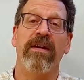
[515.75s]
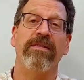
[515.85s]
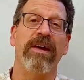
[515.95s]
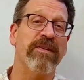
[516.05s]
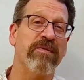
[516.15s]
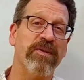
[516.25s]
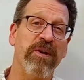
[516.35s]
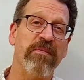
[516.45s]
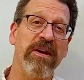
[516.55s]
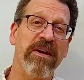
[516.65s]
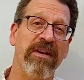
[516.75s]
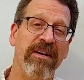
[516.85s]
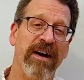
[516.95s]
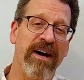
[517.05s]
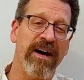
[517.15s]
Thanks for joining me
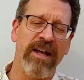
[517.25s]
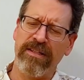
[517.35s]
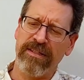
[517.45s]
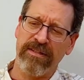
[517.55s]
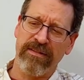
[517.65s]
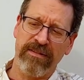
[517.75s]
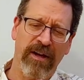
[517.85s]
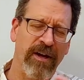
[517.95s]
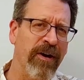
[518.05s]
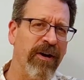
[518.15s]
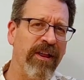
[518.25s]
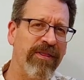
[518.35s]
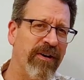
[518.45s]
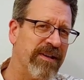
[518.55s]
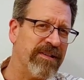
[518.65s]
here. It's early
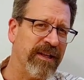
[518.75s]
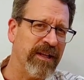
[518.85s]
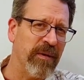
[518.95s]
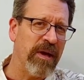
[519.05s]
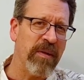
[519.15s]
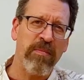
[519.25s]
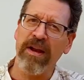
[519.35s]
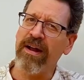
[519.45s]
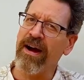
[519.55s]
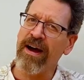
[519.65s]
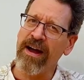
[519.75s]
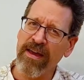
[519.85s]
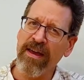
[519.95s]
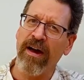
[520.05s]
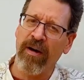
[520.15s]
thoughts a little bit, but
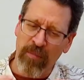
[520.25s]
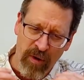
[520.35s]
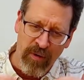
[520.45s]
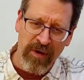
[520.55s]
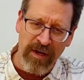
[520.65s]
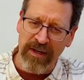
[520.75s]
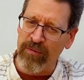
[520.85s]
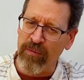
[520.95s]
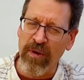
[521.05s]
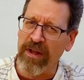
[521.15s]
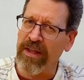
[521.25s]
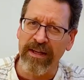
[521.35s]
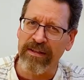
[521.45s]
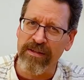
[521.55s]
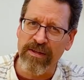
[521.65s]
I am already
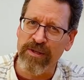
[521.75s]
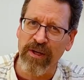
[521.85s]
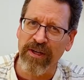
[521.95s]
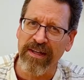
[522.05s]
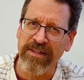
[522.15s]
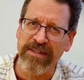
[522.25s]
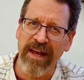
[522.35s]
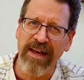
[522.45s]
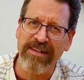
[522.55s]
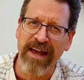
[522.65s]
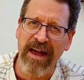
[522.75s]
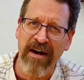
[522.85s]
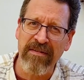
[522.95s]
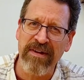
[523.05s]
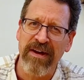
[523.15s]
willing to certainly say, as I
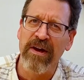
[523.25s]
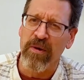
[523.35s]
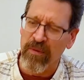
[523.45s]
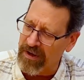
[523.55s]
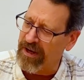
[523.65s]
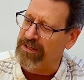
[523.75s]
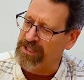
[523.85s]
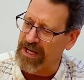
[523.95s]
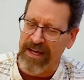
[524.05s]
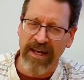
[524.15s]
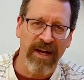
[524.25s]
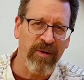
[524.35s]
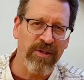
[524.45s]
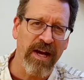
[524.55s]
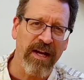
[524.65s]
have, check it
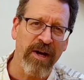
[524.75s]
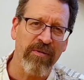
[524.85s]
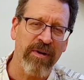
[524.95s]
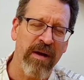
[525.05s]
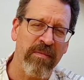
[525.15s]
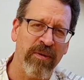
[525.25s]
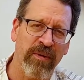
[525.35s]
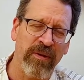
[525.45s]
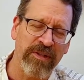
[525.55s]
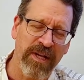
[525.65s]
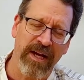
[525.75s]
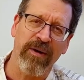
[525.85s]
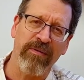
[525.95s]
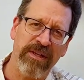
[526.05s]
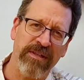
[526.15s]
out. Check out Rabbit Hole. Check
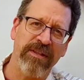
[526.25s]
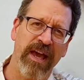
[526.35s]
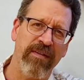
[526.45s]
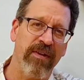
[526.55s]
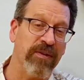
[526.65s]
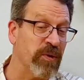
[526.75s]
out this Cavehill.